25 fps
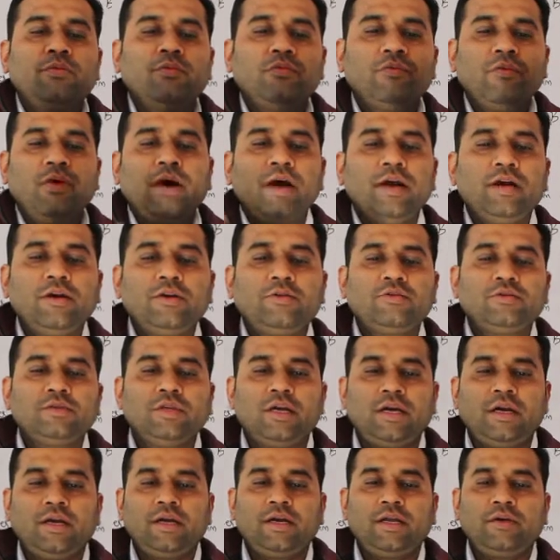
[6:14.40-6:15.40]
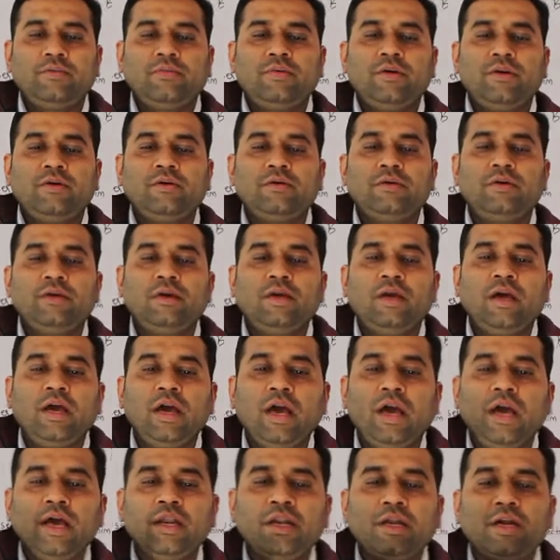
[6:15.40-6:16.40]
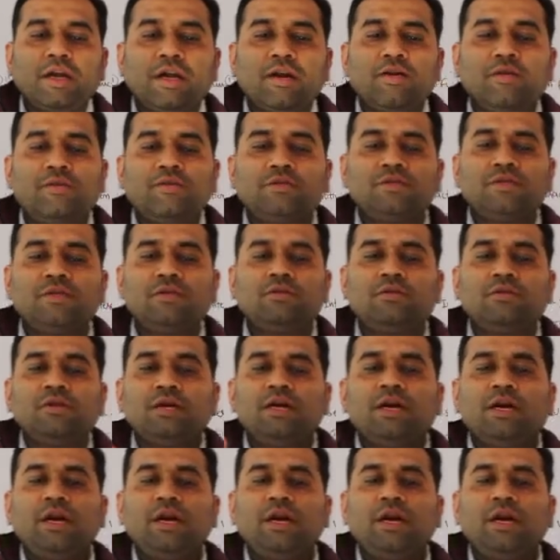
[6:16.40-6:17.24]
1 to 34, inclusive